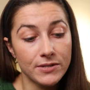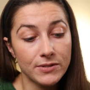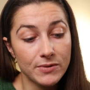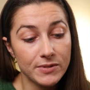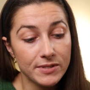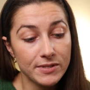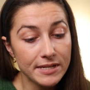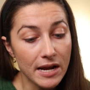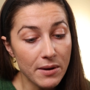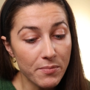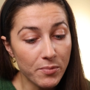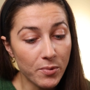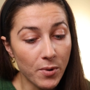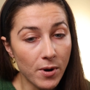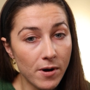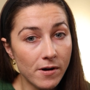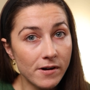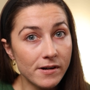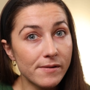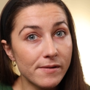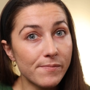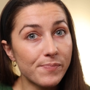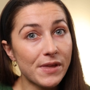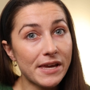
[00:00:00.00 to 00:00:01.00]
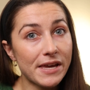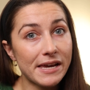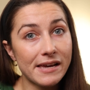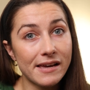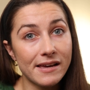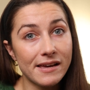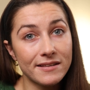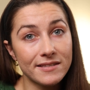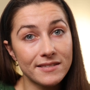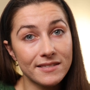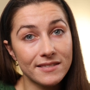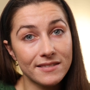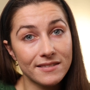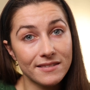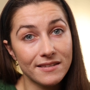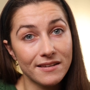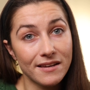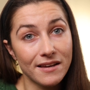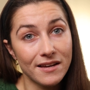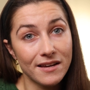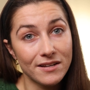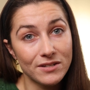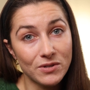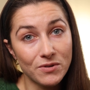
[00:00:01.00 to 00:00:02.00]
So step one is
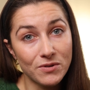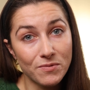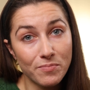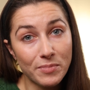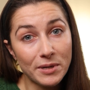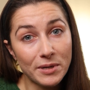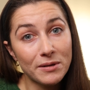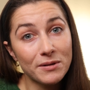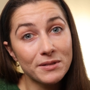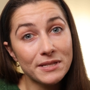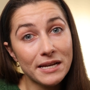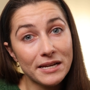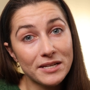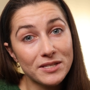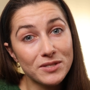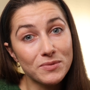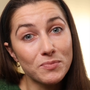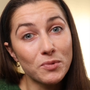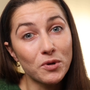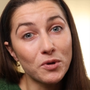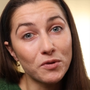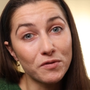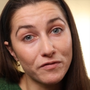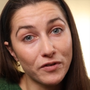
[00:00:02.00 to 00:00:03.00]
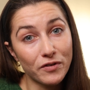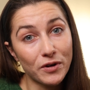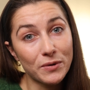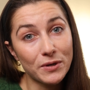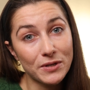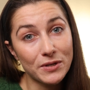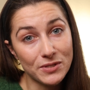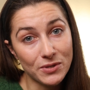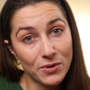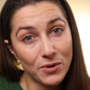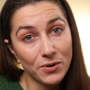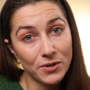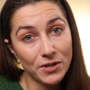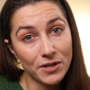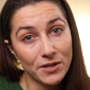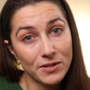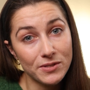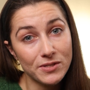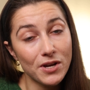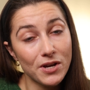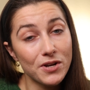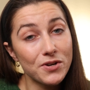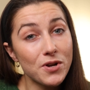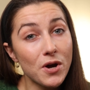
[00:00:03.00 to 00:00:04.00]
to build a small focused
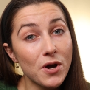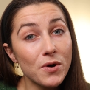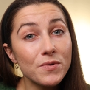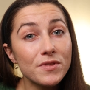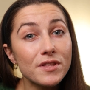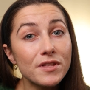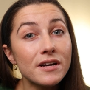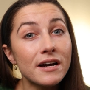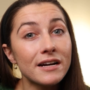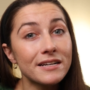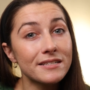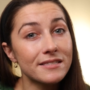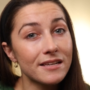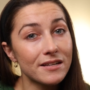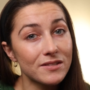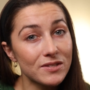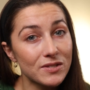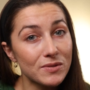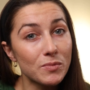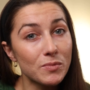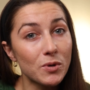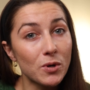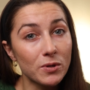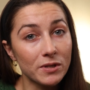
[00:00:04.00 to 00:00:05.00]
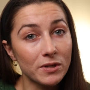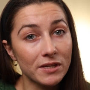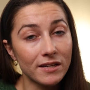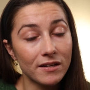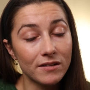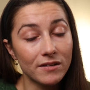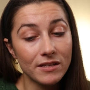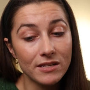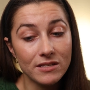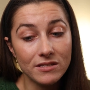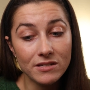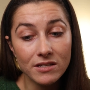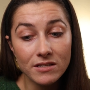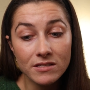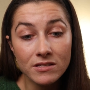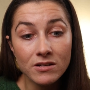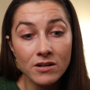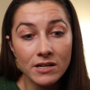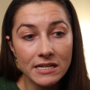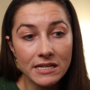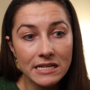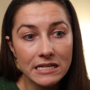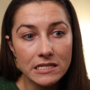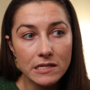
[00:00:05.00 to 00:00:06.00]
audience. And note that I said small here. This does
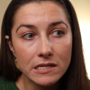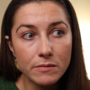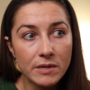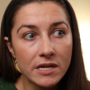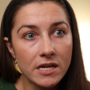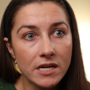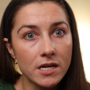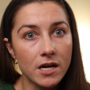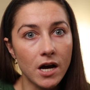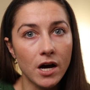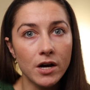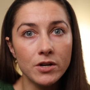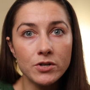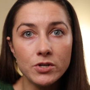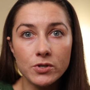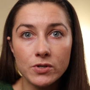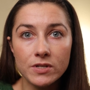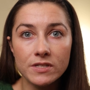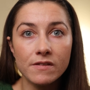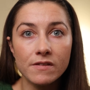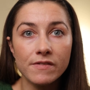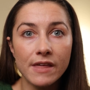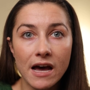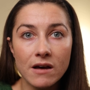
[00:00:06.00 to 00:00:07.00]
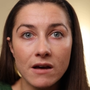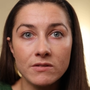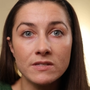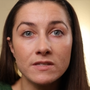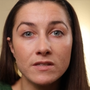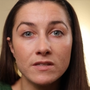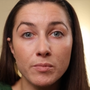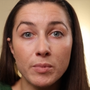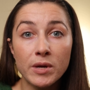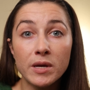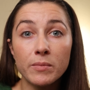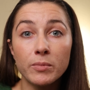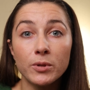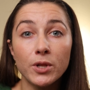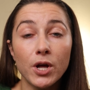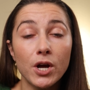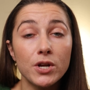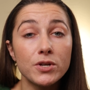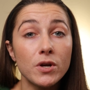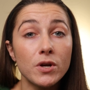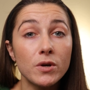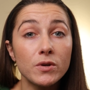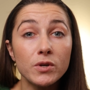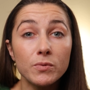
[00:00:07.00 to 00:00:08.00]
not need to be hundreds of thousands of people.
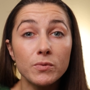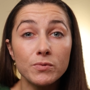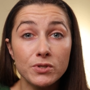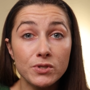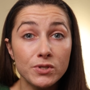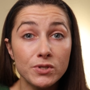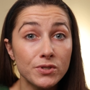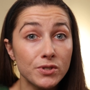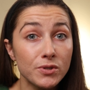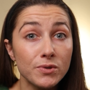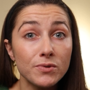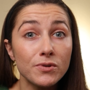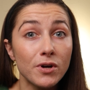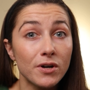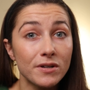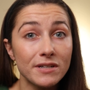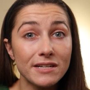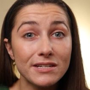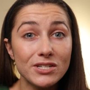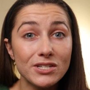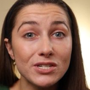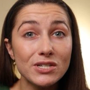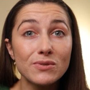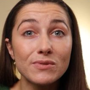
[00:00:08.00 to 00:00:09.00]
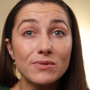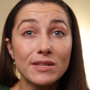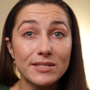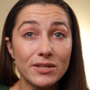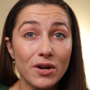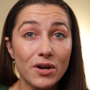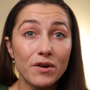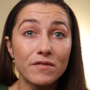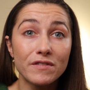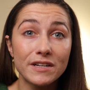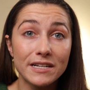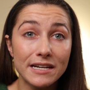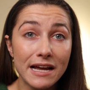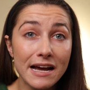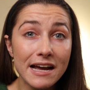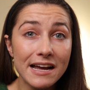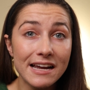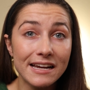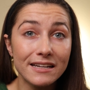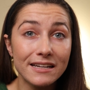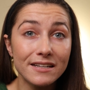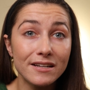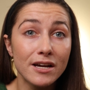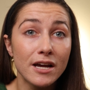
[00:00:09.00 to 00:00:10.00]
And no, you do not need to do this
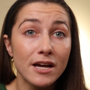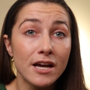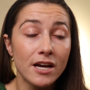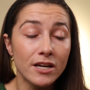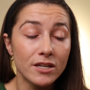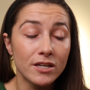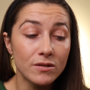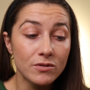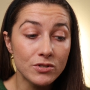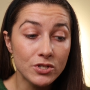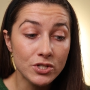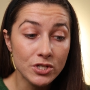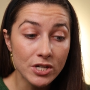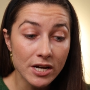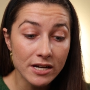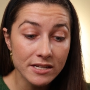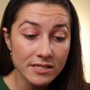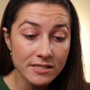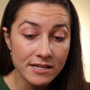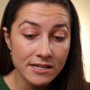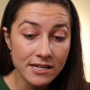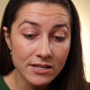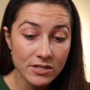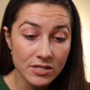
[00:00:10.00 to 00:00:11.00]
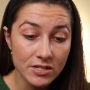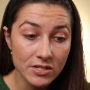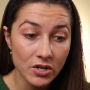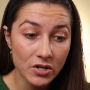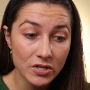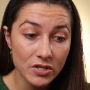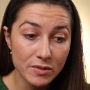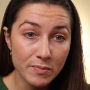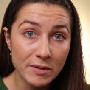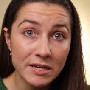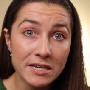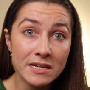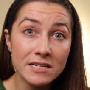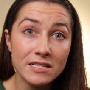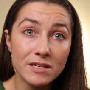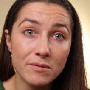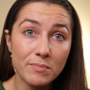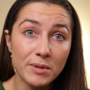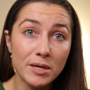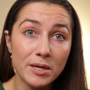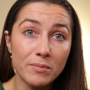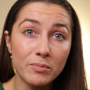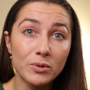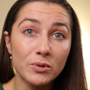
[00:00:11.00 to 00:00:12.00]
overnight. You just need to start speaking to
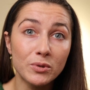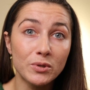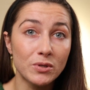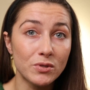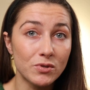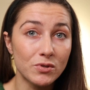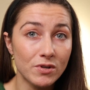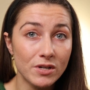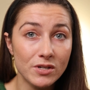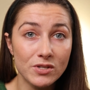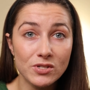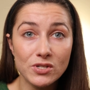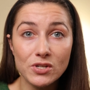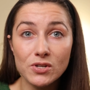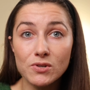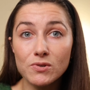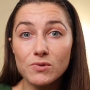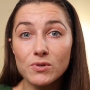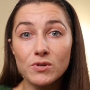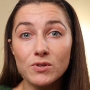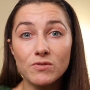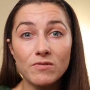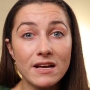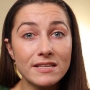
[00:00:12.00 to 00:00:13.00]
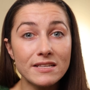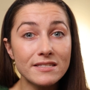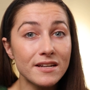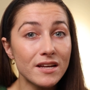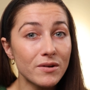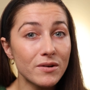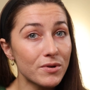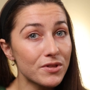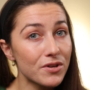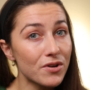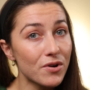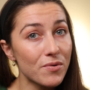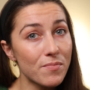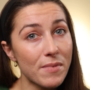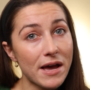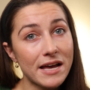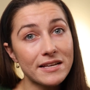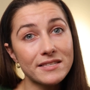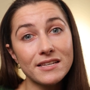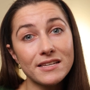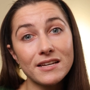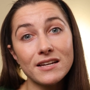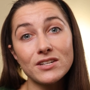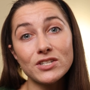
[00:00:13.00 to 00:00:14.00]
people who trust you, who resonate with your
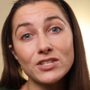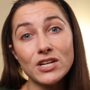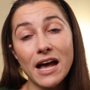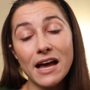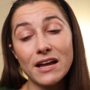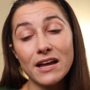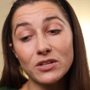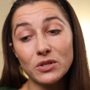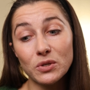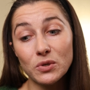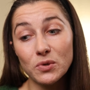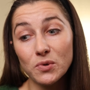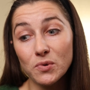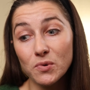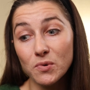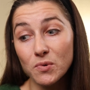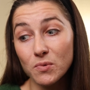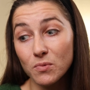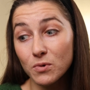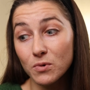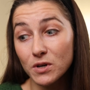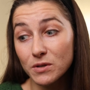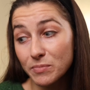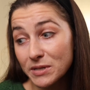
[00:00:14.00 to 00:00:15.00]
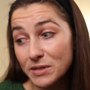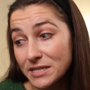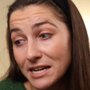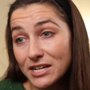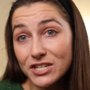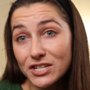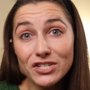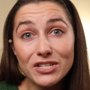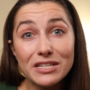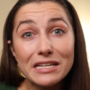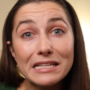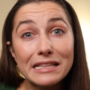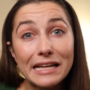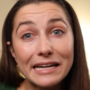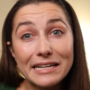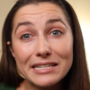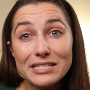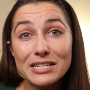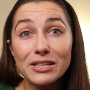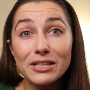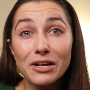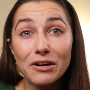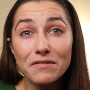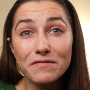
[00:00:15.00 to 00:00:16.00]
message, and who would potentially like
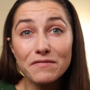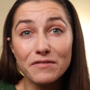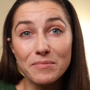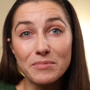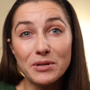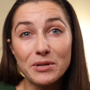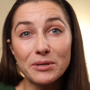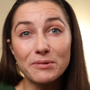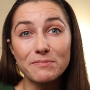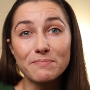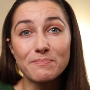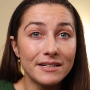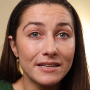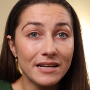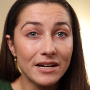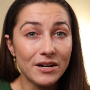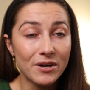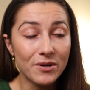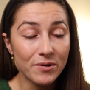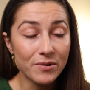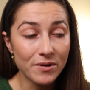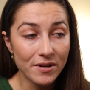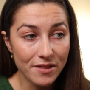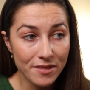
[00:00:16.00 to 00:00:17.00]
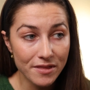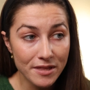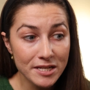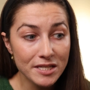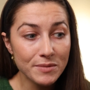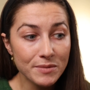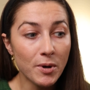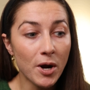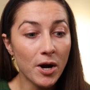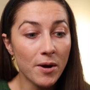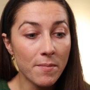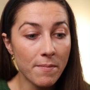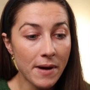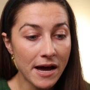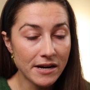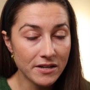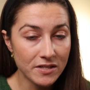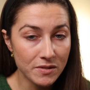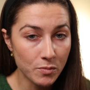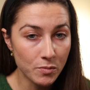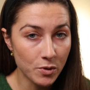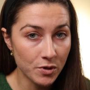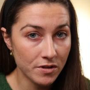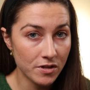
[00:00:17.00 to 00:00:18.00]
to learn from you. Now, this part
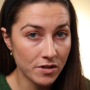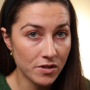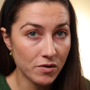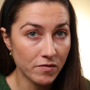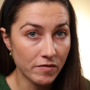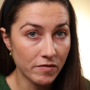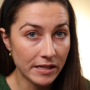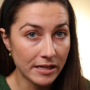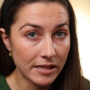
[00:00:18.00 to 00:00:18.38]
matters more than you